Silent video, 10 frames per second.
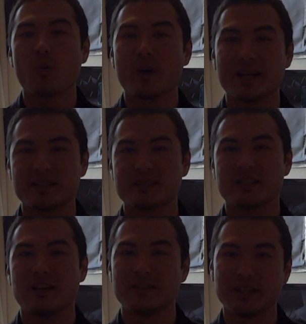waste
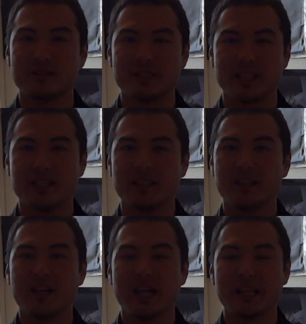of energy.
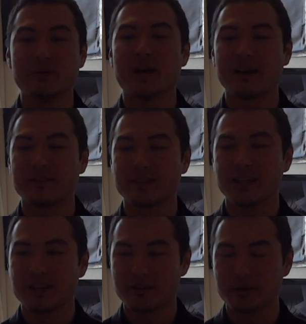And you have
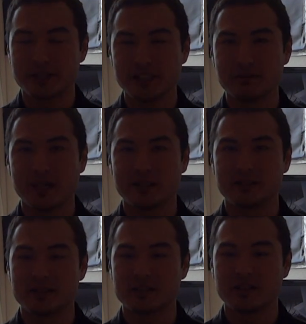13
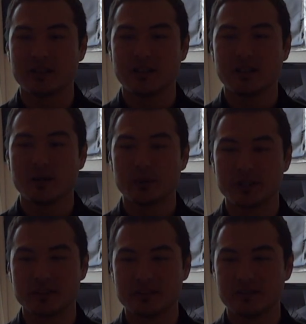miles, which
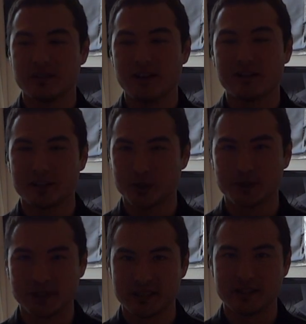is not a
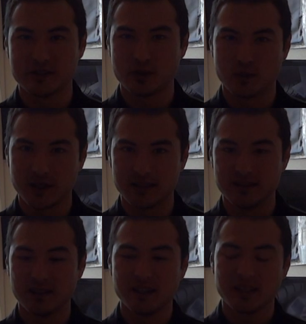short distance to run.
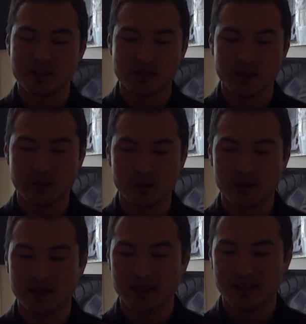So
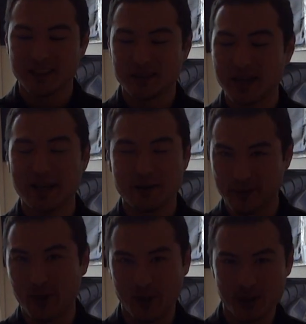you can't
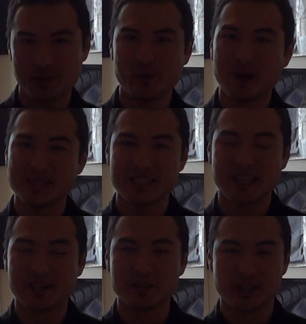afford to be
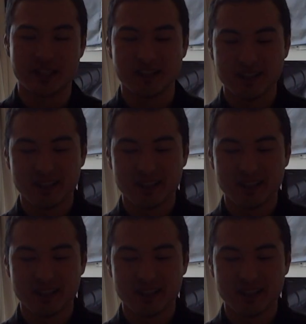wasting energy